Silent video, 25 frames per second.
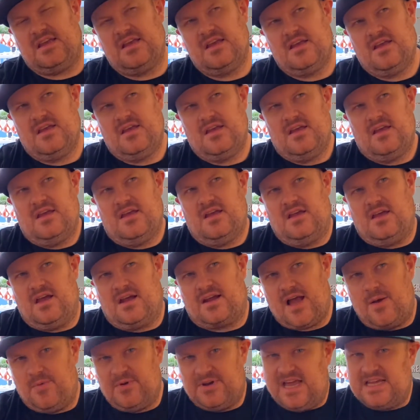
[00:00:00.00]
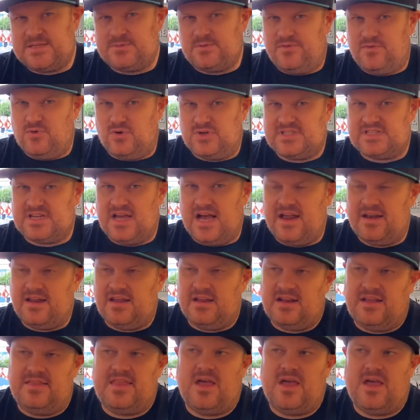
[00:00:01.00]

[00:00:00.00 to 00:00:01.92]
a couple of days before it started,